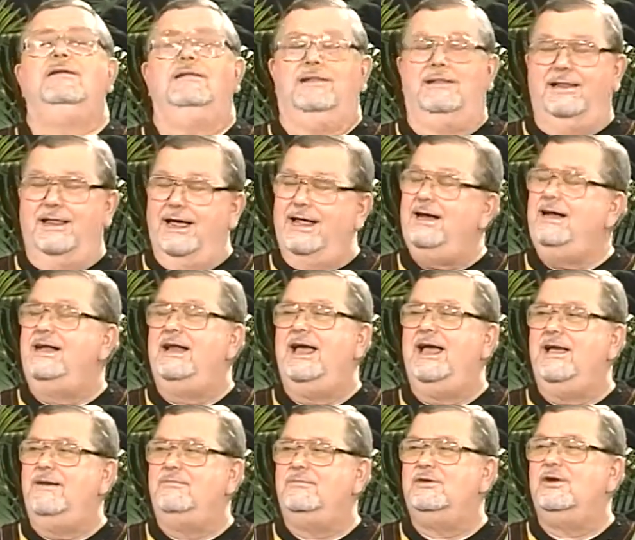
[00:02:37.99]
A lot of
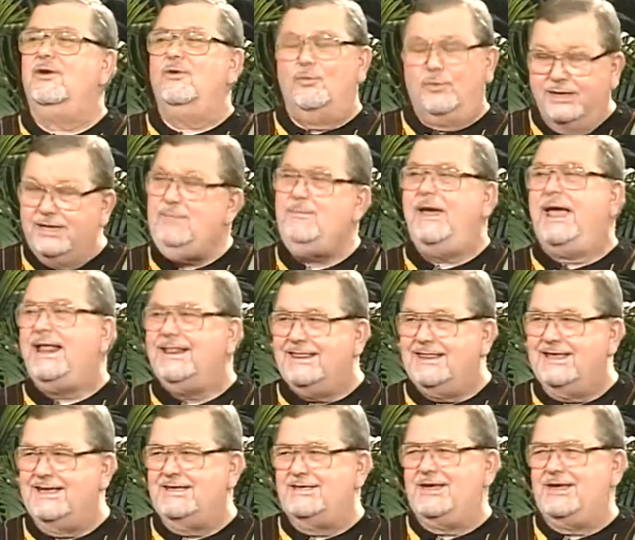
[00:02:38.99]
times, really bad things